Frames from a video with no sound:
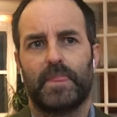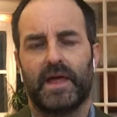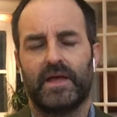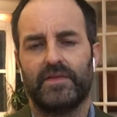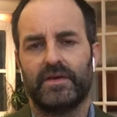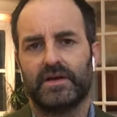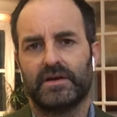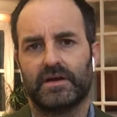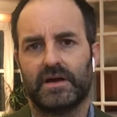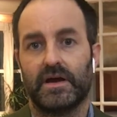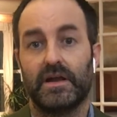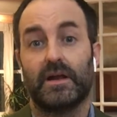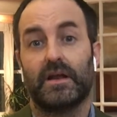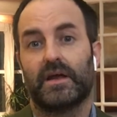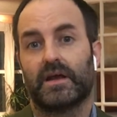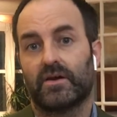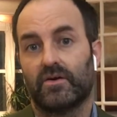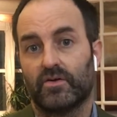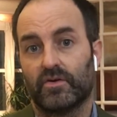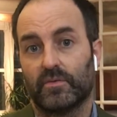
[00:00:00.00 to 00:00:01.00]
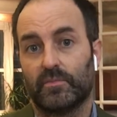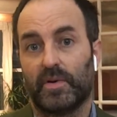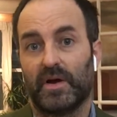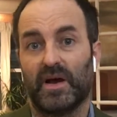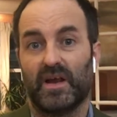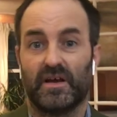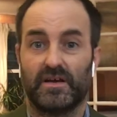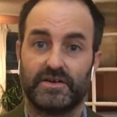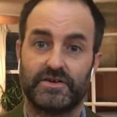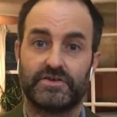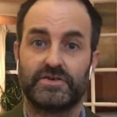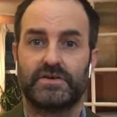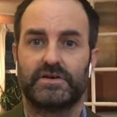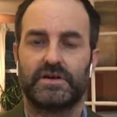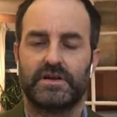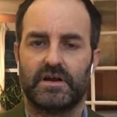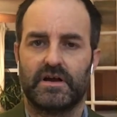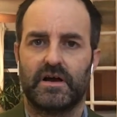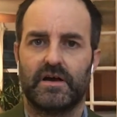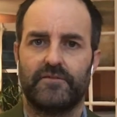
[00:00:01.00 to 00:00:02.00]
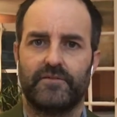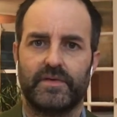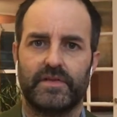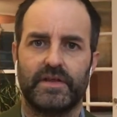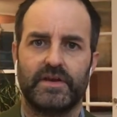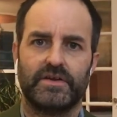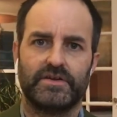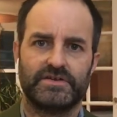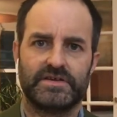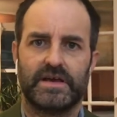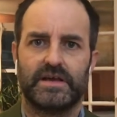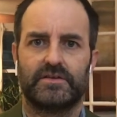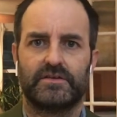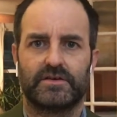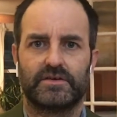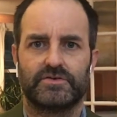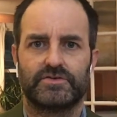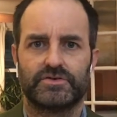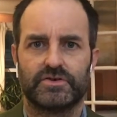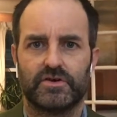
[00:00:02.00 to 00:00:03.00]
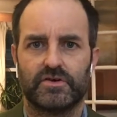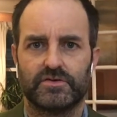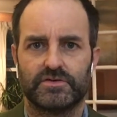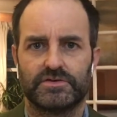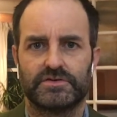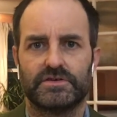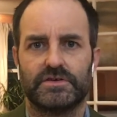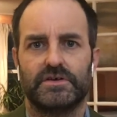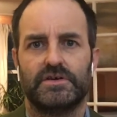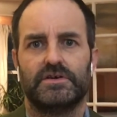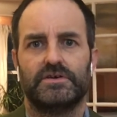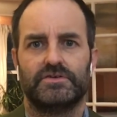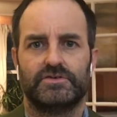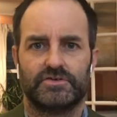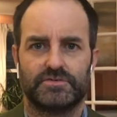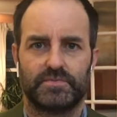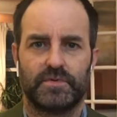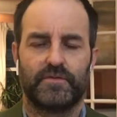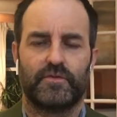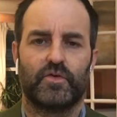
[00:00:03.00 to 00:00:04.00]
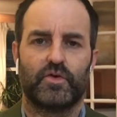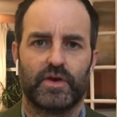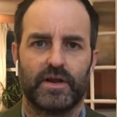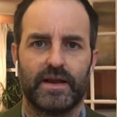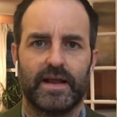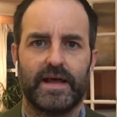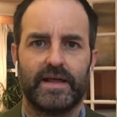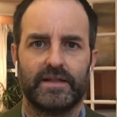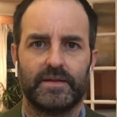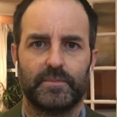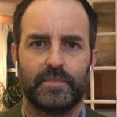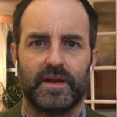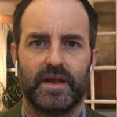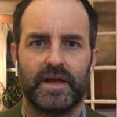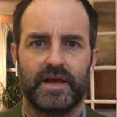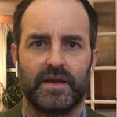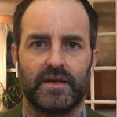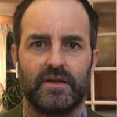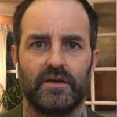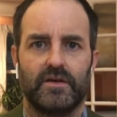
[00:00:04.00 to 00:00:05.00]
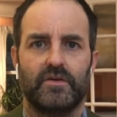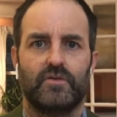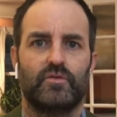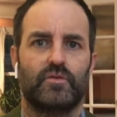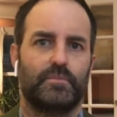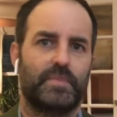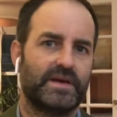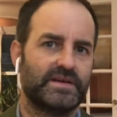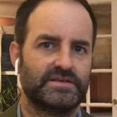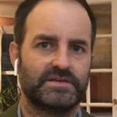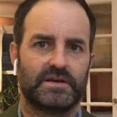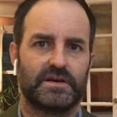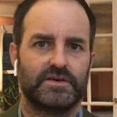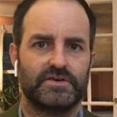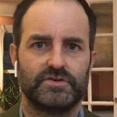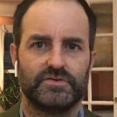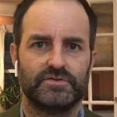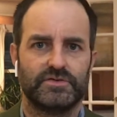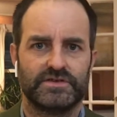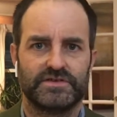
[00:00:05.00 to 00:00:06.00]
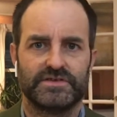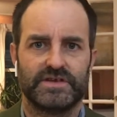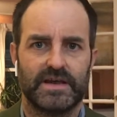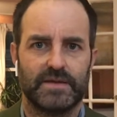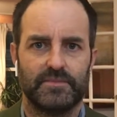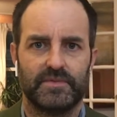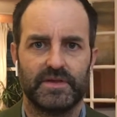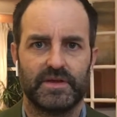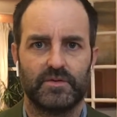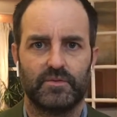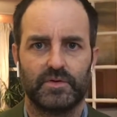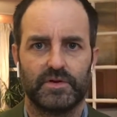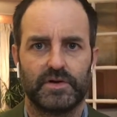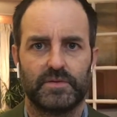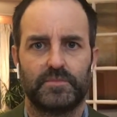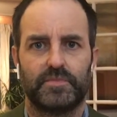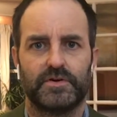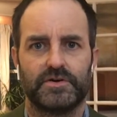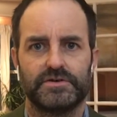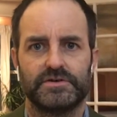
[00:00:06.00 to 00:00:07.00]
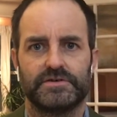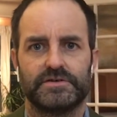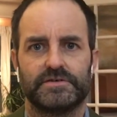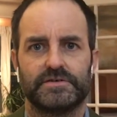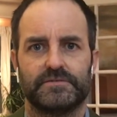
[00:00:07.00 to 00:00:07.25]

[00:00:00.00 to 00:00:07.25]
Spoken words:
then kind of like autopilot, you turn it off and then you take the controls just before you land the plane. We're basically doing the same thing with our brushes.